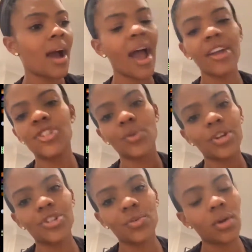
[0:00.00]
I
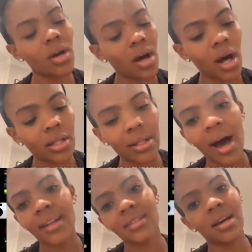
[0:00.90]
enjoyed you a
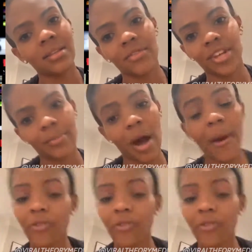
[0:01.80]
lot on Love and Hip Hop.